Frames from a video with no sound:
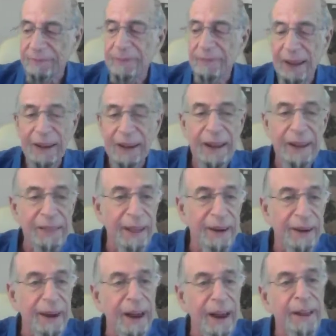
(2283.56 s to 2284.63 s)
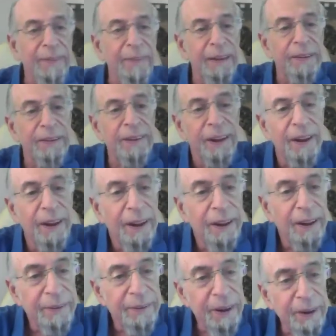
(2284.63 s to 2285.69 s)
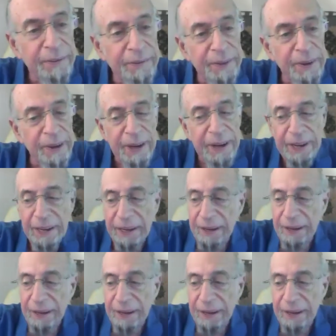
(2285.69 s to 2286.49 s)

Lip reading: I like that a lot. That's very